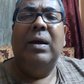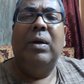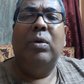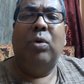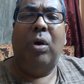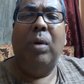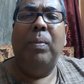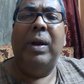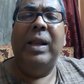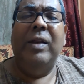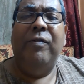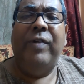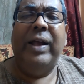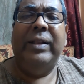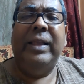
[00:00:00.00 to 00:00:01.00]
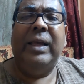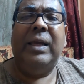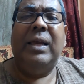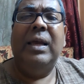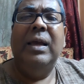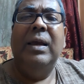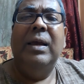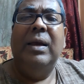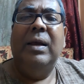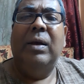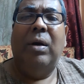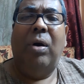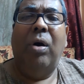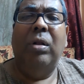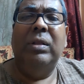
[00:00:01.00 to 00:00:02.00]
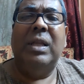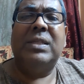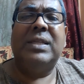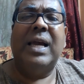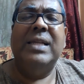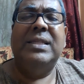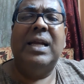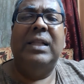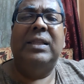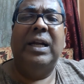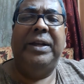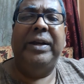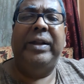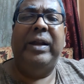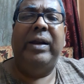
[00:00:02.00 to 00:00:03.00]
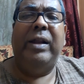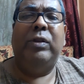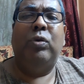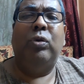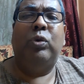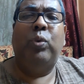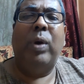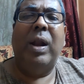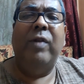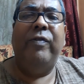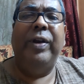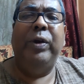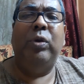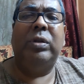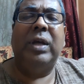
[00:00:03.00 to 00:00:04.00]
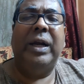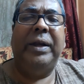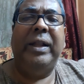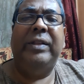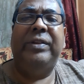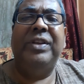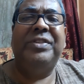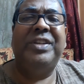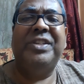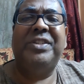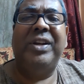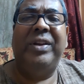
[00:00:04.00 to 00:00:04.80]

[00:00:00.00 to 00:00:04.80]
normally in Vedic, all the signs are 30 degrees. So 12 into 30, 360